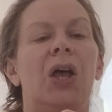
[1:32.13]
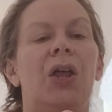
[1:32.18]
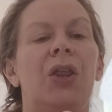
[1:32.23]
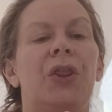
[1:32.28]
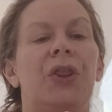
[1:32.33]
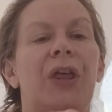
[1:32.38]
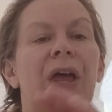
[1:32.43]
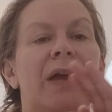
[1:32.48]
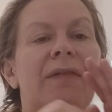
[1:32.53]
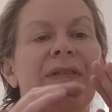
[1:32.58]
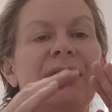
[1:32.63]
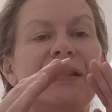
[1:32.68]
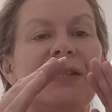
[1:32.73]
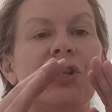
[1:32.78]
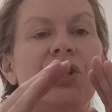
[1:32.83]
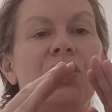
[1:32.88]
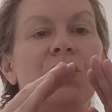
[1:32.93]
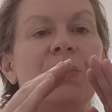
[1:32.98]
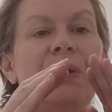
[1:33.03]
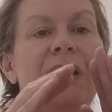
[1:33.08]
There is
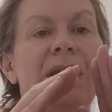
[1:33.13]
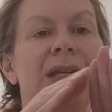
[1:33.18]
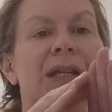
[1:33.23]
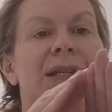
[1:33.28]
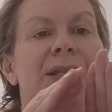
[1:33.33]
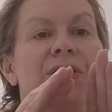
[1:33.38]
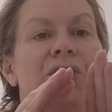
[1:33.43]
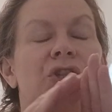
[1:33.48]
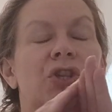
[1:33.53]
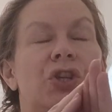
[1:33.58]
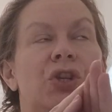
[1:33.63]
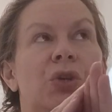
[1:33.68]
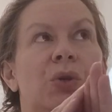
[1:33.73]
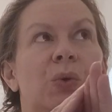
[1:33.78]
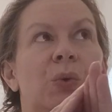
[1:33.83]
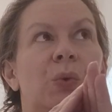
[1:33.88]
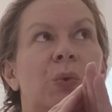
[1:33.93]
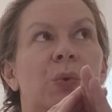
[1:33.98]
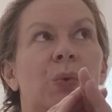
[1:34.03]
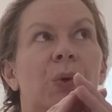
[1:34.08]
no need
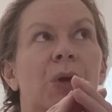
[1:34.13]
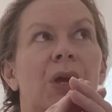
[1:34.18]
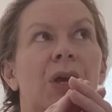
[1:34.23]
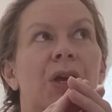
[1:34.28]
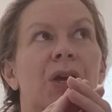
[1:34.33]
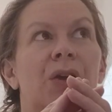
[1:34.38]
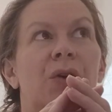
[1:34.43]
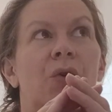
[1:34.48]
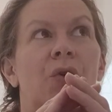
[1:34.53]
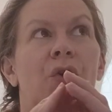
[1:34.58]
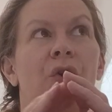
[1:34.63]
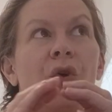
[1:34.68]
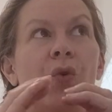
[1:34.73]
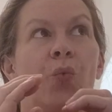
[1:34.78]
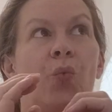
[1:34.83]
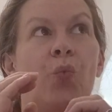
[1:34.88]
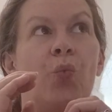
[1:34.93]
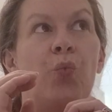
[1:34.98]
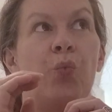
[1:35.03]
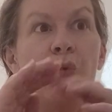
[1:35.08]
to
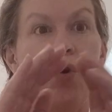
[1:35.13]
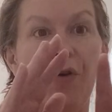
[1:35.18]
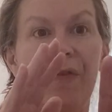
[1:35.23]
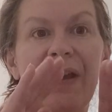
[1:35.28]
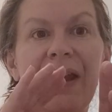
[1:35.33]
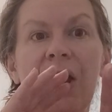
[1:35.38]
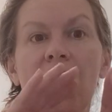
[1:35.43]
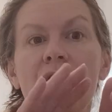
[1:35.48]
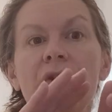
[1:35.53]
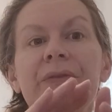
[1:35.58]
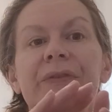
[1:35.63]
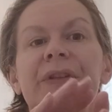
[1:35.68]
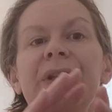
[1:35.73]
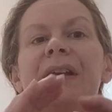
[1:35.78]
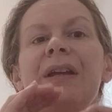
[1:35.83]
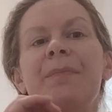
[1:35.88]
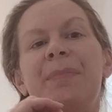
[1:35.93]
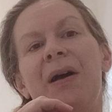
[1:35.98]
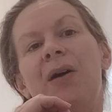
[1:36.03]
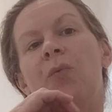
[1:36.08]
worry overly
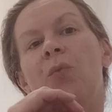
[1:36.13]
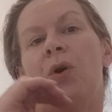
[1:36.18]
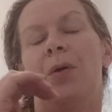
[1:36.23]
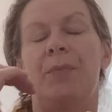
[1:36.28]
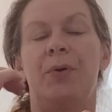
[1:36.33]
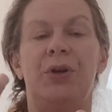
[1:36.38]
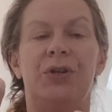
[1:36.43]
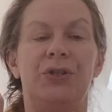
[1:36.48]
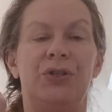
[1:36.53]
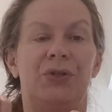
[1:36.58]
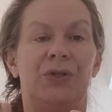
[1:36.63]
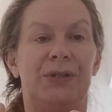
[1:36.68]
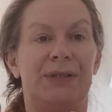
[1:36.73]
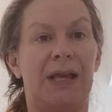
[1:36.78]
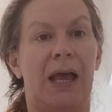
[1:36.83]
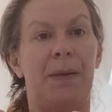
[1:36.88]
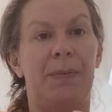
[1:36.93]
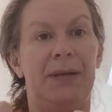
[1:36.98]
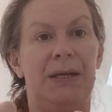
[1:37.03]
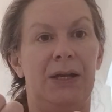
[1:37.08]
about what points you're
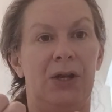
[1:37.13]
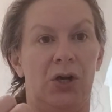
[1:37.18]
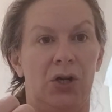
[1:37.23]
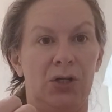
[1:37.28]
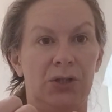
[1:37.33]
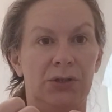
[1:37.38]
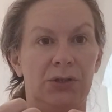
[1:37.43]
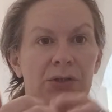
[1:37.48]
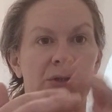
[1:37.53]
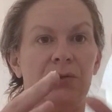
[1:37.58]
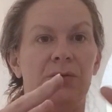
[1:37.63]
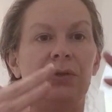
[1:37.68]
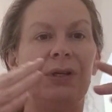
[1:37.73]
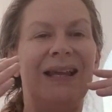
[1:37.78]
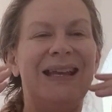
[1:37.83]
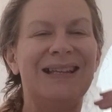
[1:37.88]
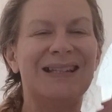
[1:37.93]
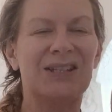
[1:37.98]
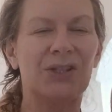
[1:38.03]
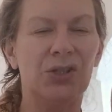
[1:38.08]
tapping on.
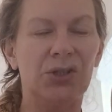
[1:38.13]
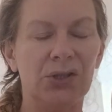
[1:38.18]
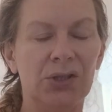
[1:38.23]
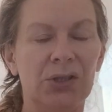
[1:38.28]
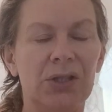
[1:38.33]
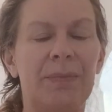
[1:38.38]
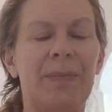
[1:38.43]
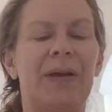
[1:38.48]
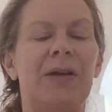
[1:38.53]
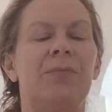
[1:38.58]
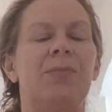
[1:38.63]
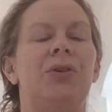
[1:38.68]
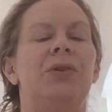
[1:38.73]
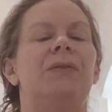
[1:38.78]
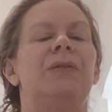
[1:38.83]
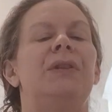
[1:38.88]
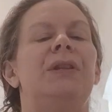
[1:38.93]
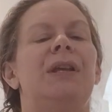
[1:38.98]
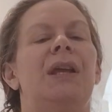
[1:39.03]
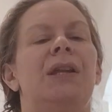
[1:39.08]
It's all about
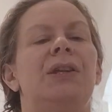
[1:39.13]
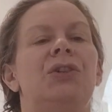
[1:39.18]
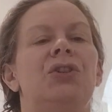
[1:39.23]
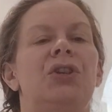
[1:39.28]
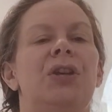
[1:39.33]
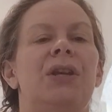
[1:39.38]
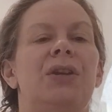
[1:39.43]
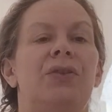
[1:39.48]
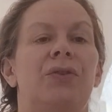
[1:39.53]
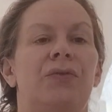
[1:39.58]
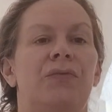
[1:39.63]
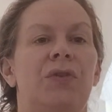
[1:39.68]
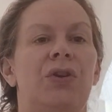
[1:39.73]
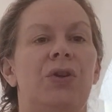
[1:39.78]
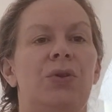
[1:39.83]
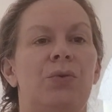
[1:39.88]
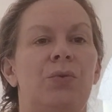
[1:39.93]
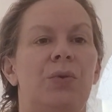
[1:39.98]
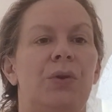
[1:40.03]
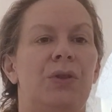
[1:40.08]
moving the energy
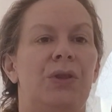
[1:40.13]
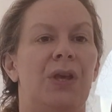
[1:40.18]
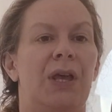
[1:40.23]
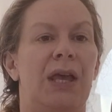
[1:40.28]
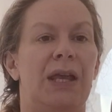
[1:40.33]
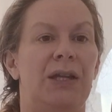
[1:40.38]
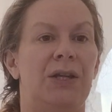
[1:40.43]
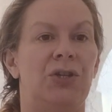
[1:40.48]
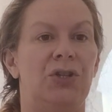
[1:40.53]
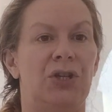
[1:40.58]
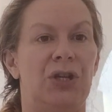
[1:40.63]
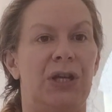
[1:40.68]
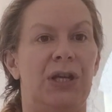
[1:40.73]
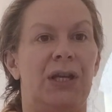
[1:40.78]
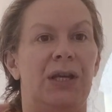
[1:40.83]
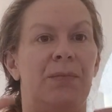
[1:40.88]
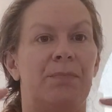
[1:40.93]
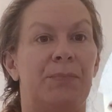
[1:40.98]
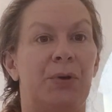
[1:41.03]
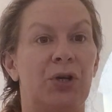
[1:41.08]
through the
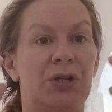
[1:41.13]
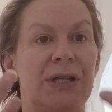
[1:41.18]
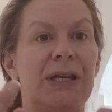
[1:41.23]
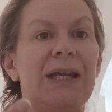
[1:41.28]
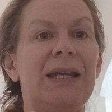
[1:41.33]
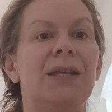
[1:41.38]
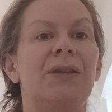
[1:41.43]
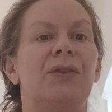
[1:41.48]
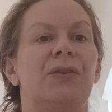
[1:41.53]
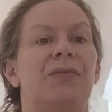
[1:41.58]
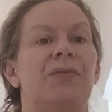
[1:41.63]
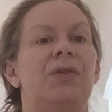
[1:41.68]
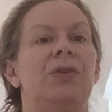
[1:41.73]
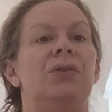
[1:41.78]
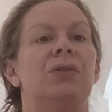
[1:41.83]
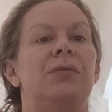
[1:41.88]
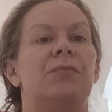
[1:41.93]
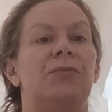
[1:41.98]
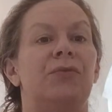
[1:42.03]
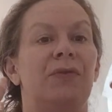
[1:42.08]
energy body,
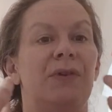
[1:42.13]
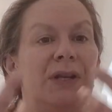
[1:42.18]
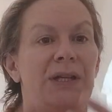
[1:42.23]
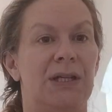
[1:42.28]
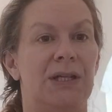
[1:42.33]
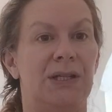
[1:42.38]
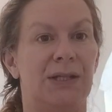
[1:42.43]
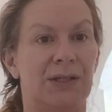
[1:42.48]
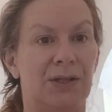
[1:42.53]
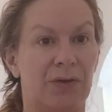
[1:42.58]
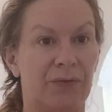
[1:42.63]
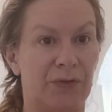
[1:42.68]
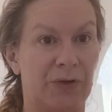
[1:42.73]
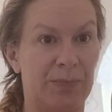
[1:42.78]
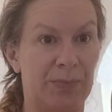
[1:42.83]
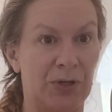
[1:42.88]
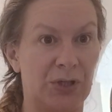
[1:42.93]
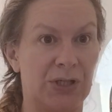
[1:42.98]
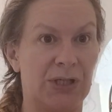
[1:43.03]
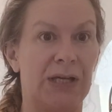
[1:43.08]
through the meridians of the
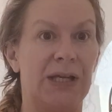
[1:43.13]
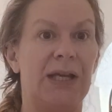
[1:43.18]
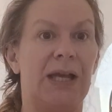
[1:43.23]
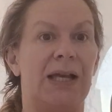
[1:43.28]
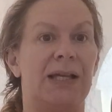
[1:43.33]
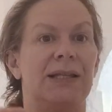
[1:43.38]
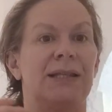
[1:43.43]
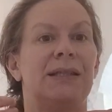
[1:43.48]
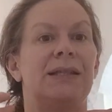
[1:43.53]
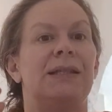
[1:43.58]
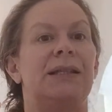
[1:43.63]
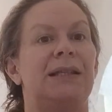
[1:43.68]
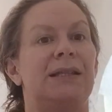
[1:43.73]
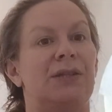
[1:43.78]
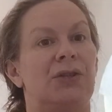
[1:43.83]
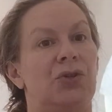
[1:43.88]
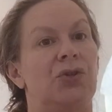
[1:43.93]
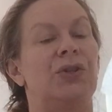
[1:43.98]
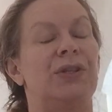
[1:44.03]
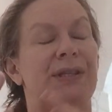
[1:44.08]
body, as
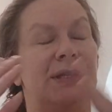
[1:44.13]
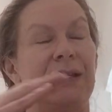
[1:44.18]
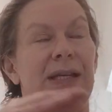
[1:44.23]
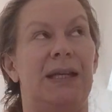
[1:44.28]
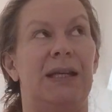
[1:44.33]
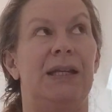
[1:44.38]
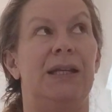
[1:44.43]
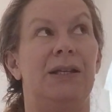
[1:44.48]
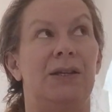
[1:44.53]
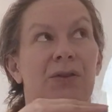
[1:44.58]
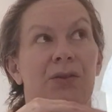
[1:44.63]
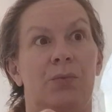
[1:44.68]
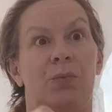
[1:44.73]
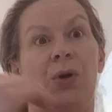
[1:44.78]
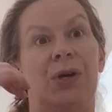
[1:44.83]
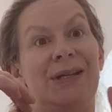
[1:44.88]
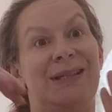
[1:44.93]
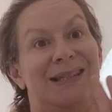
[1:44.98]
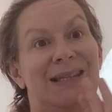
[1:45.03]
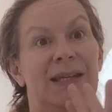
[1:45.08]
discussed in the
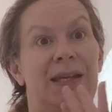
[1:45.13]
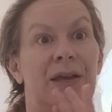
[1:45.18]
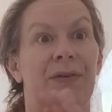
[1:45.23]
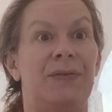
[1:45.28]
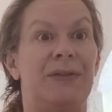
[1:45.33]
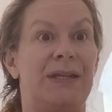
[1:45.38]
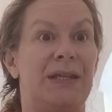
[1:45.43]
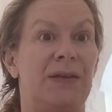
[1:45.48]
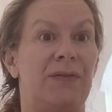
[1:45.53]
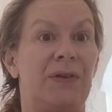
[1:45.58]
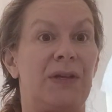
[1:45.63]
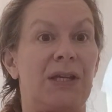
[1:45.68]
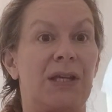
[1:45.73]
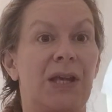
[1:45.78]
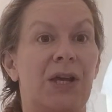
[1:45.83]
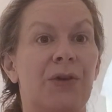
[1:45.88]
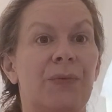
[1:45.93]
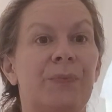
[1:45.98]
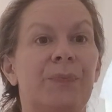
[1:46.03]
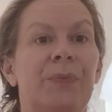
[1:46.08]
What is EFT
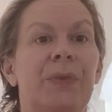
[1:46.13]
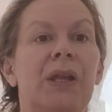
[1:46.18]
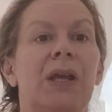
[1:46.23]
video.